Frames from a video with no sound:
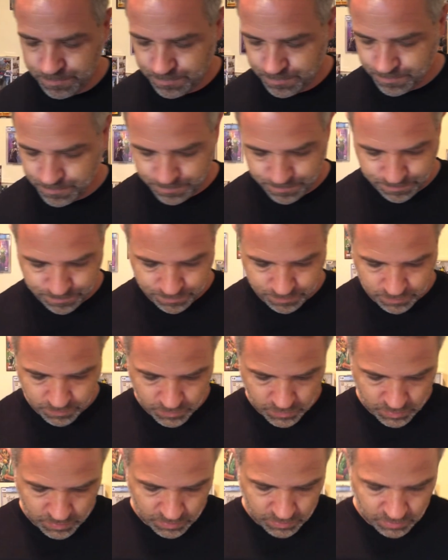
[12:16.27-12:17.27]

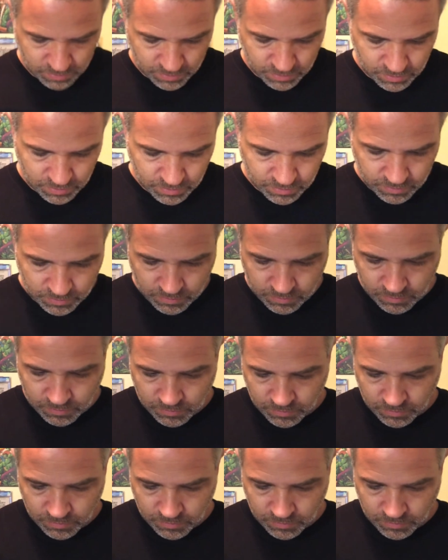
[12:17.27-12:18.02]
Nobody speaks.